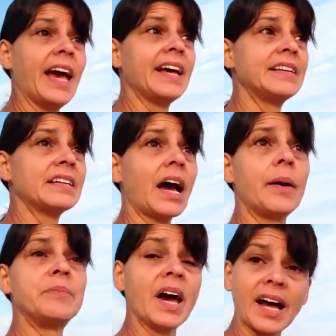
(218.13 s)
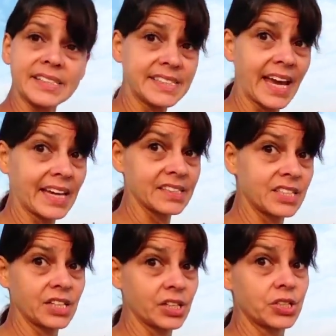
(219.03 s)
And I'm not saying
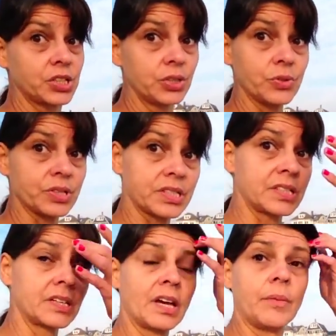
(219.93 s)
it's an excuse.